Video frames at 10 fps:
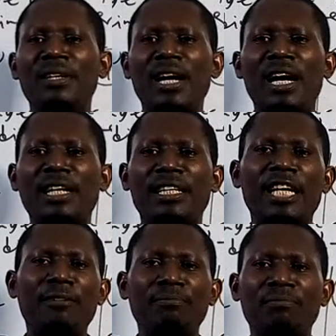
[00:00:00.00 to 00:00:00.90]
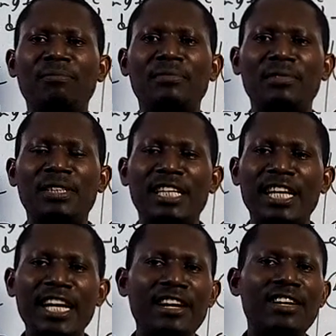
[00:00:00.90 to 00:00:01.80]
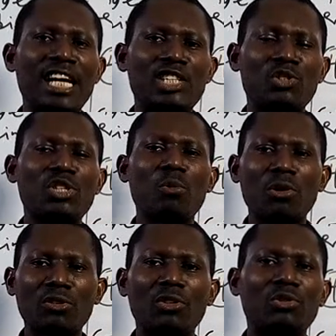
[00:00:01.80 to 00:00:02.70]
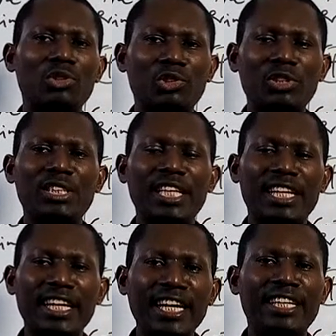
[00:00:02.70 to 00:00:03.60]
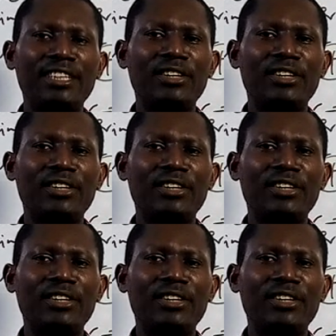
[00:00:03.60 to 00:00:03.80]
and the areas you still want us to treat again,